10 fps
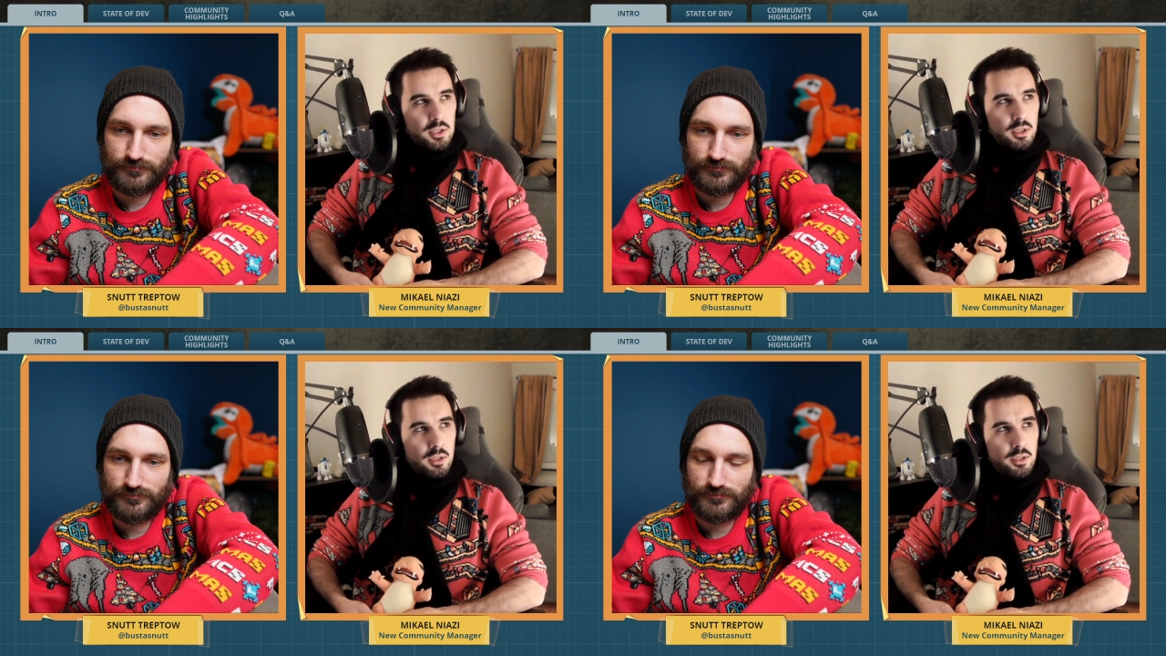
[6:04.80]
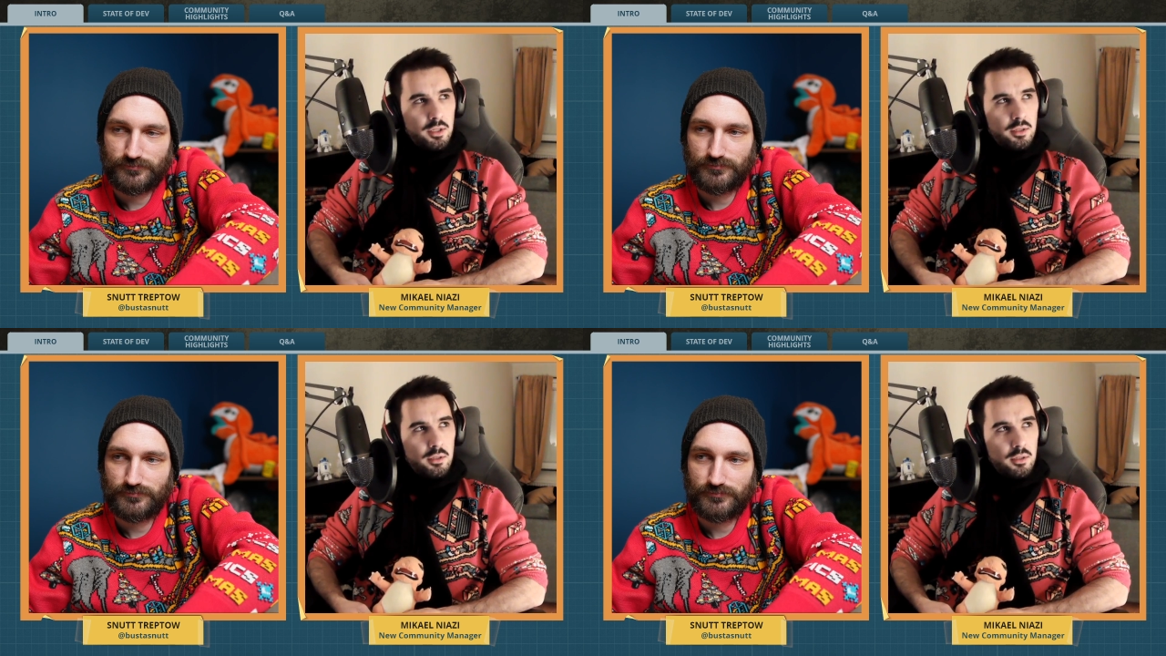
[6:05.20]

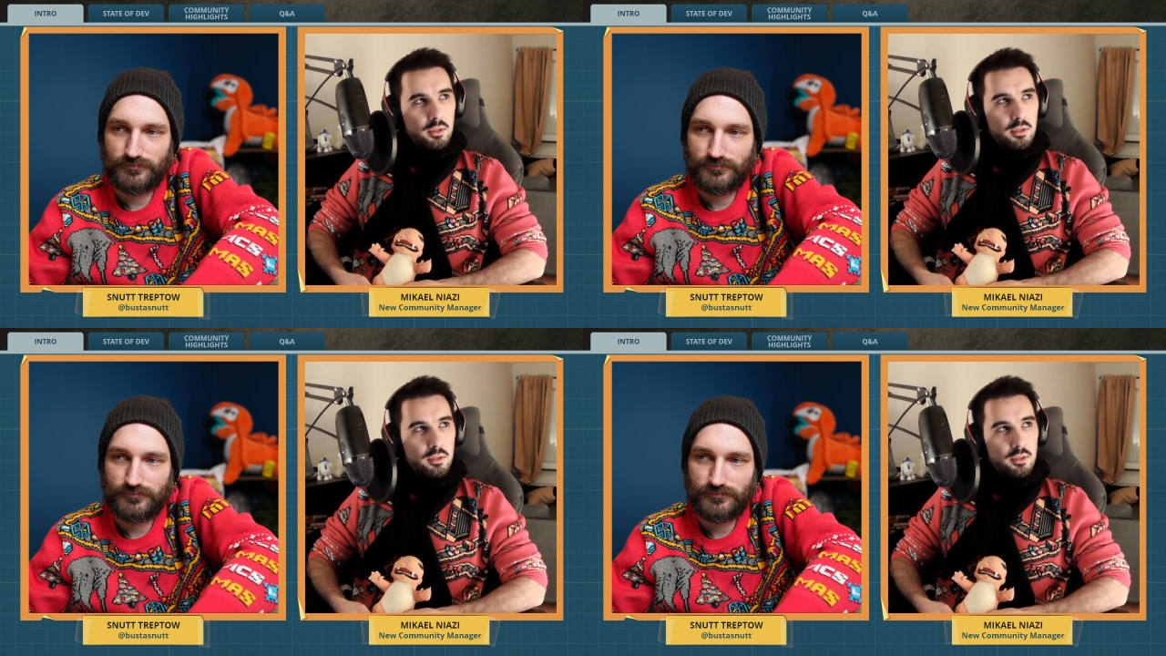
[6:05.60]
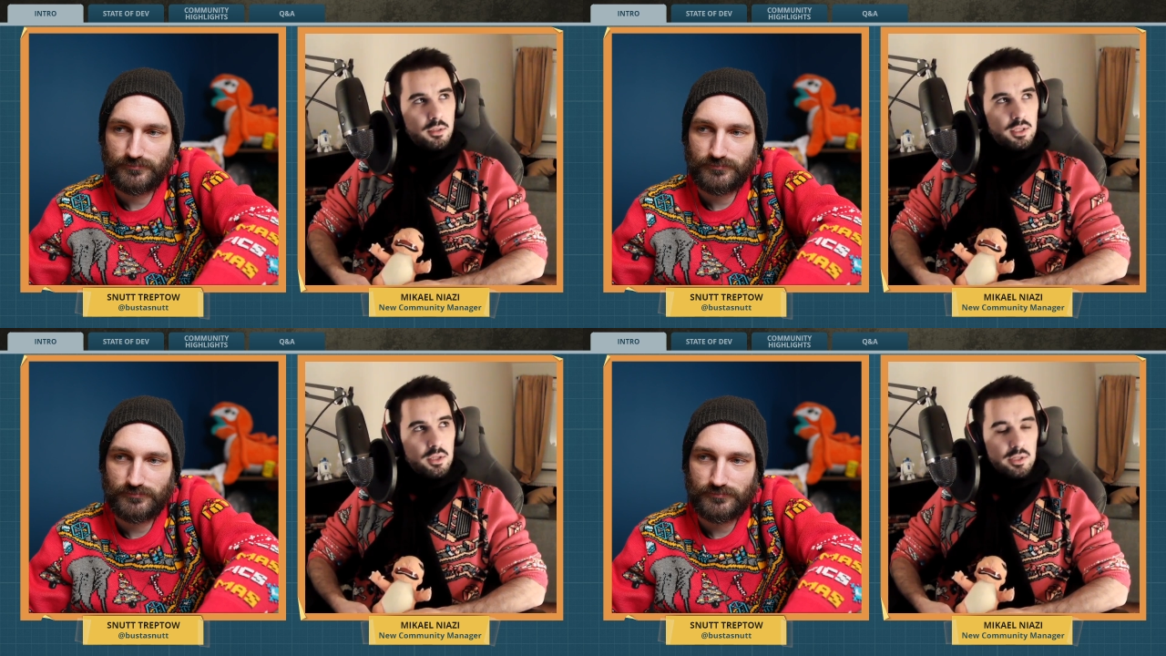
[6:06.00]
Speaker 1: actually
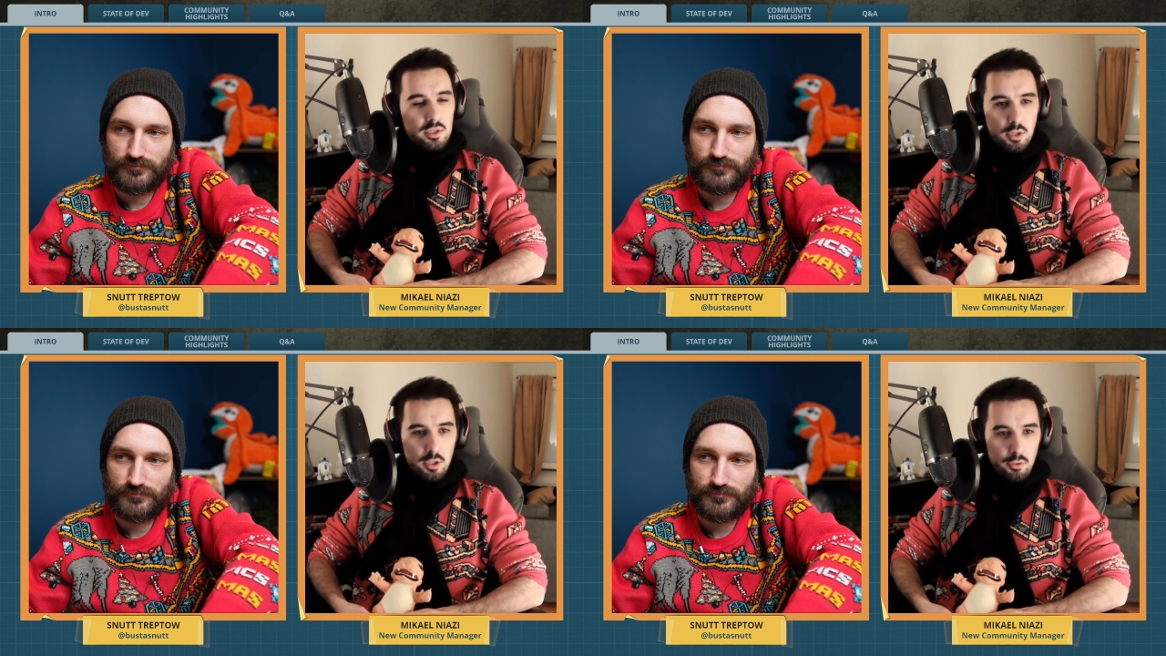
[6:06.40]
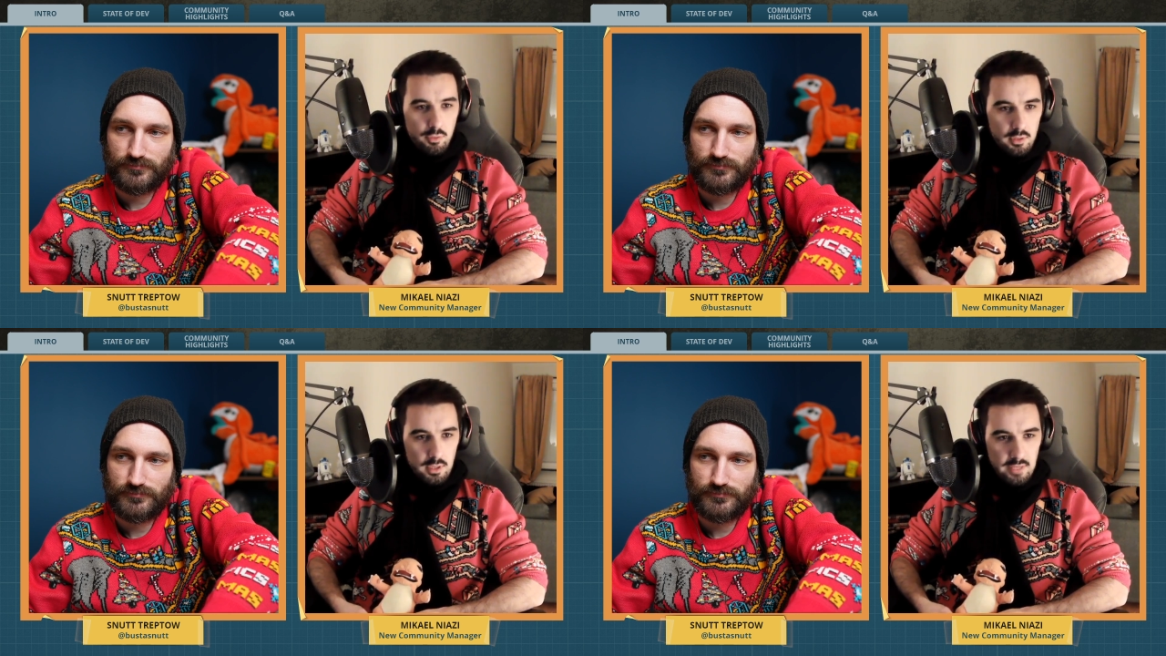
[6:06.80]
it's coal.